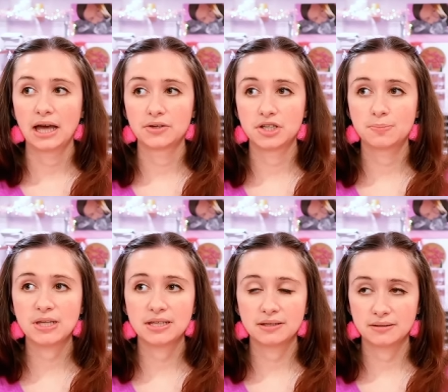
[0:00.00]
I'll just
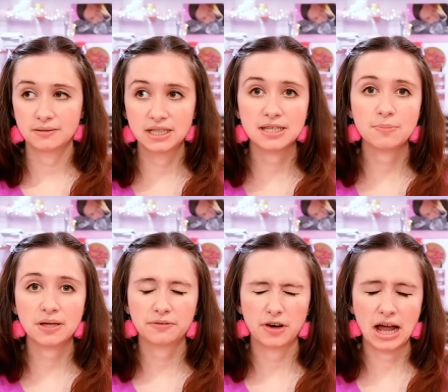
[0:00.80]
be
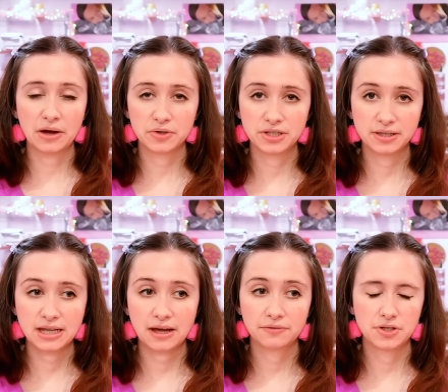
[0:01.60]
sleeping for hours in
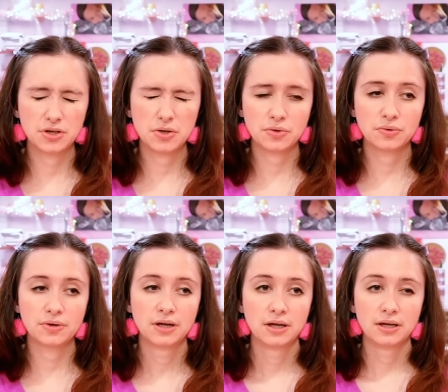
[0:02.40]
the
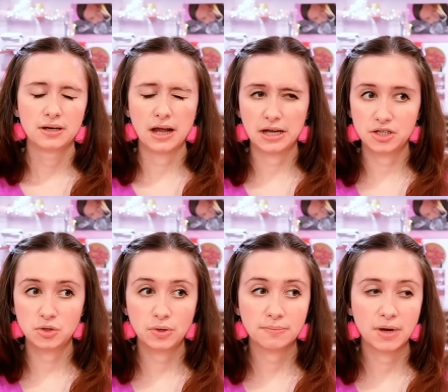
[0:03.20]
afternoon, not
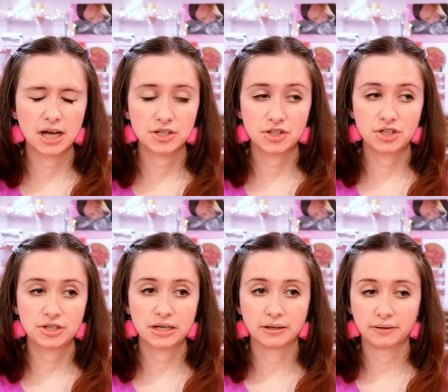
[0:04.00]
doing
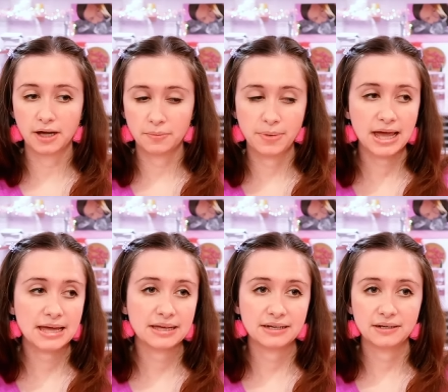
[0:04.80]
much, in a lot of
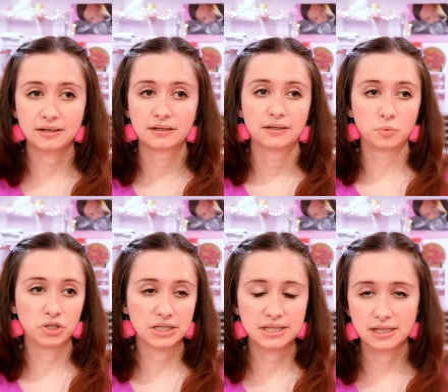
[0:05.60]
pain,
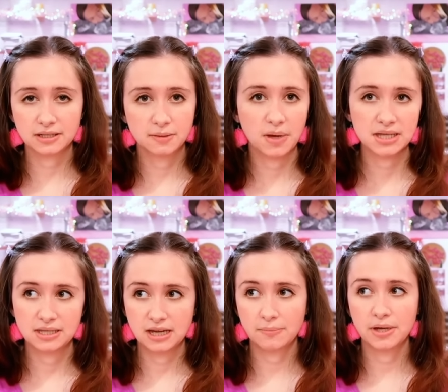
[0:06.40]
really sick to my
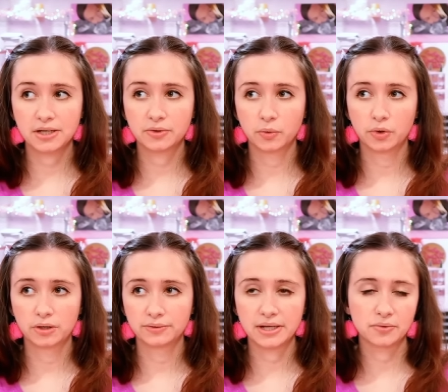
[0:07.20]
stomach
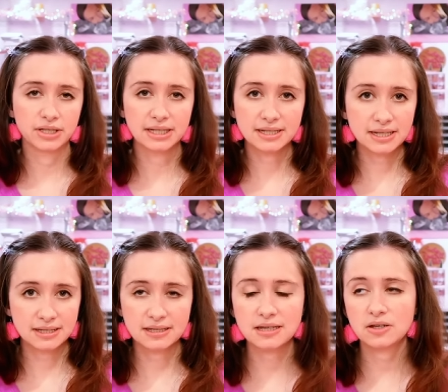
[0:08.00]
or like really
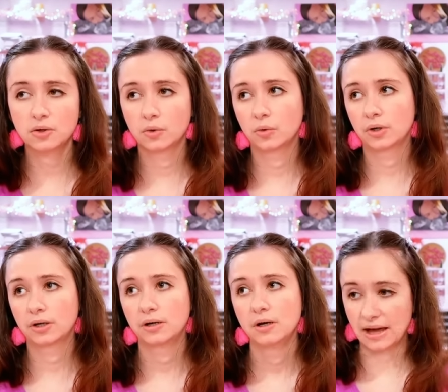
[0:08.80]
dizzy
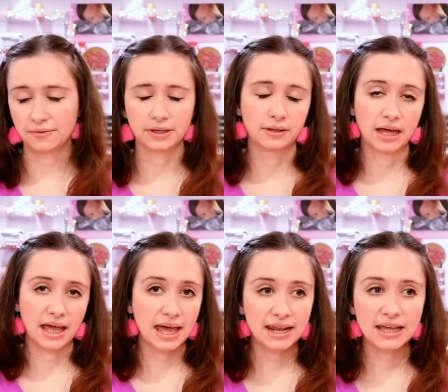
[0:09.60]
or having a lot
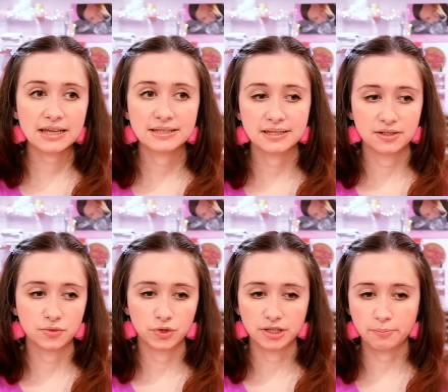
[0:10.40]
of headaches
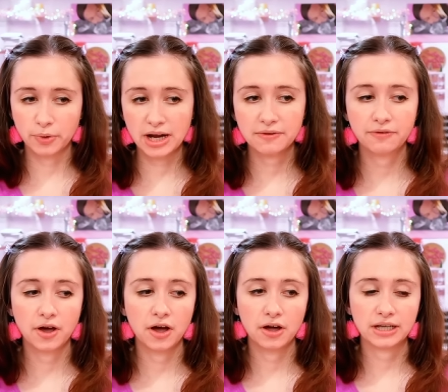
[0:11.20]
and really brain
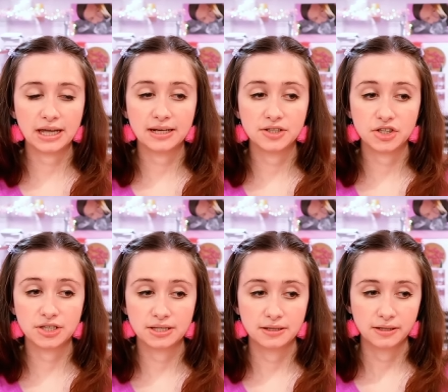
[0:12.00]
fog and it
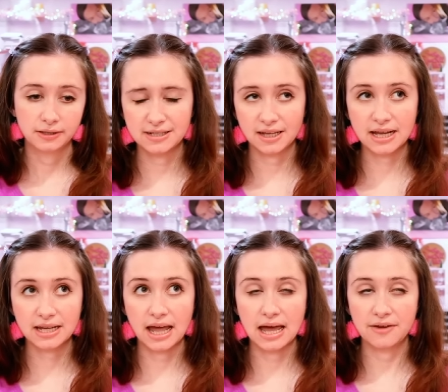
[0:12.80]
just, it's
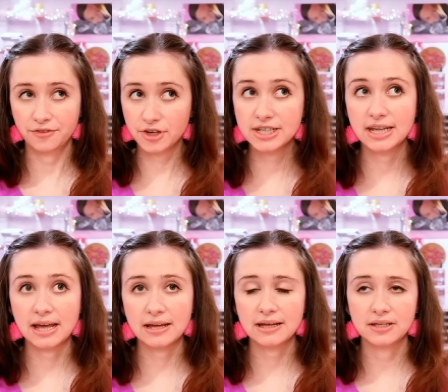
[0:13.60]
like every
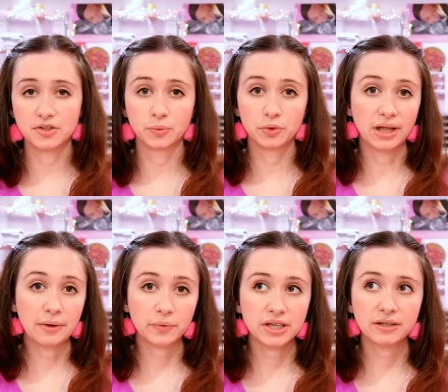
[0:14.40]
day is a
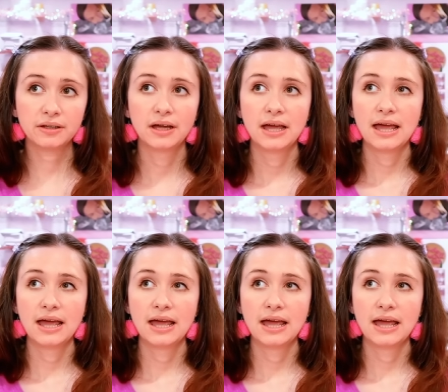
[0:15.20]
roulette wheel